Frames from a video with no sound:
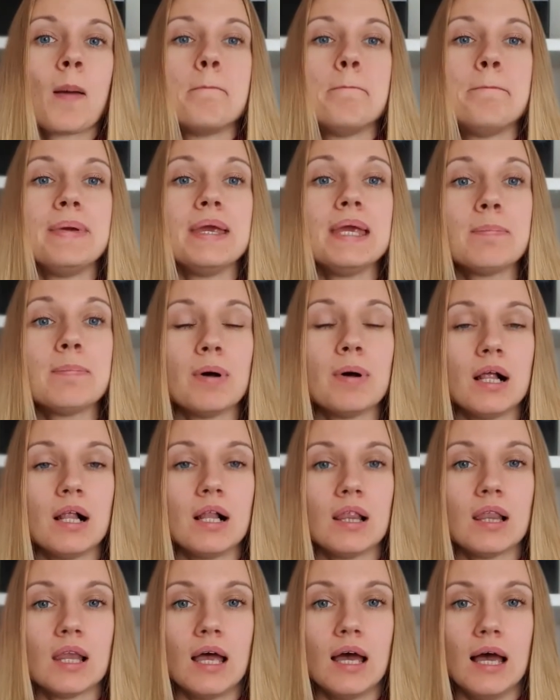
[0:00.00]

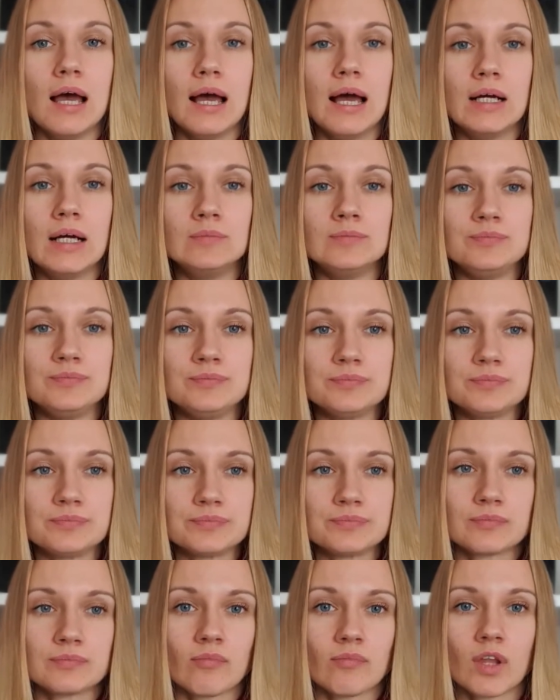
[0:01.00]
People
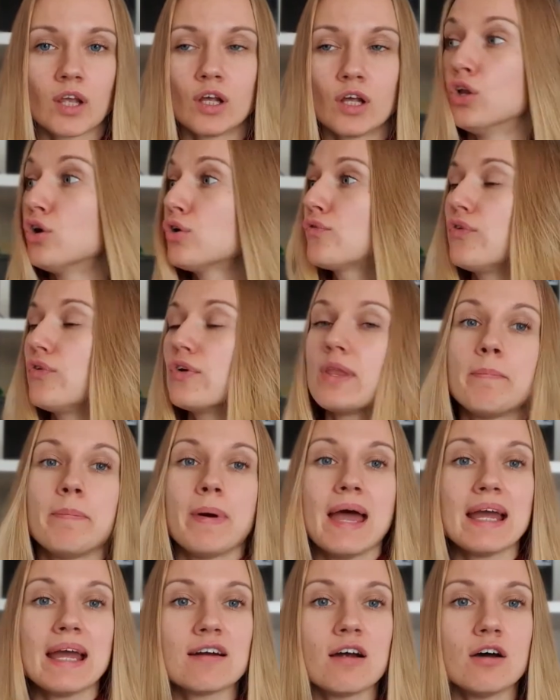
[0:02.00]
look for the
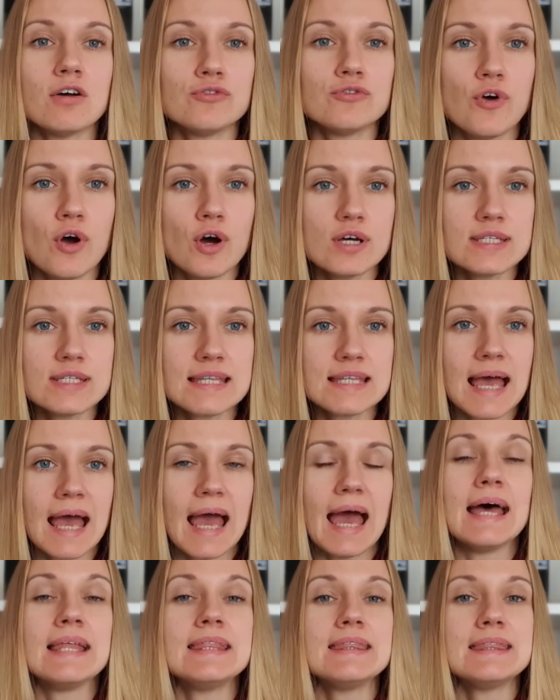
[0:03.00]
background first
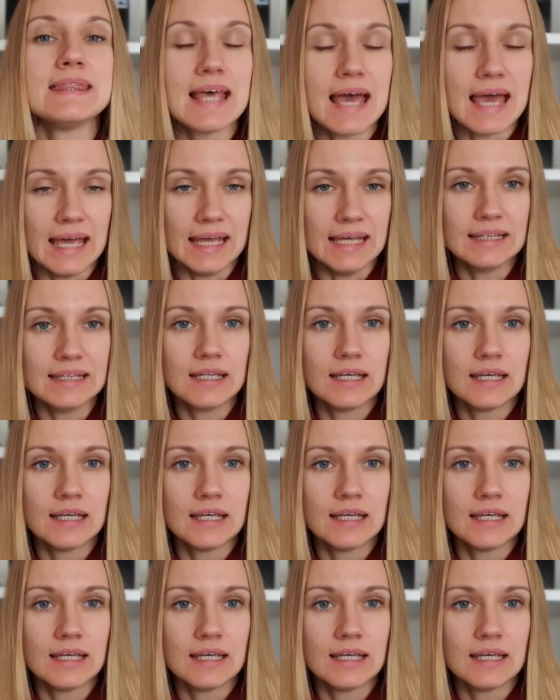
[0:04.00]
and then